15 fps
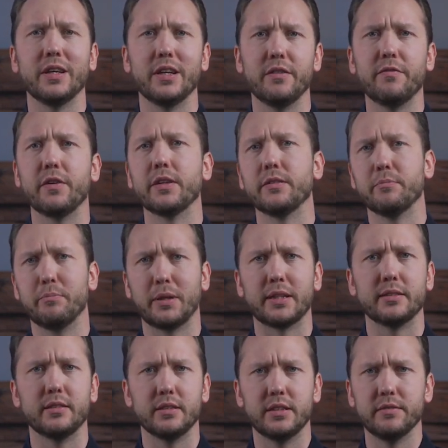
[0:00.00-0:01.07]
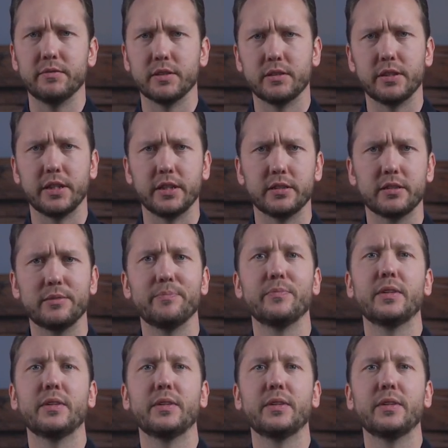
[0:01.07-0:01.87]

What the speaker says: different places, different cities.